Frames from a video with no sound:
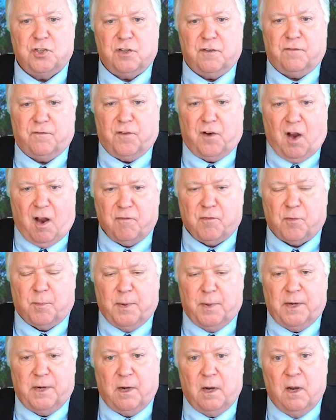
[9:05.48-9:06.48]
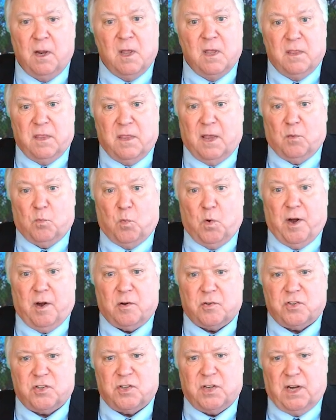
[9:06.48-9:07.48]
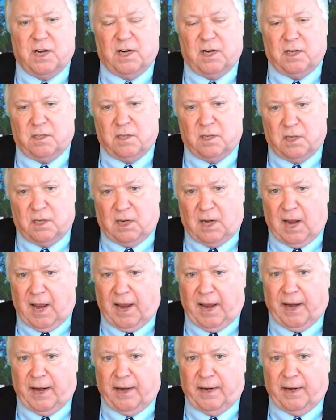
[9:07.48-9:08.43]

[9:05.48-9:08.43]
of government that we are seeing today?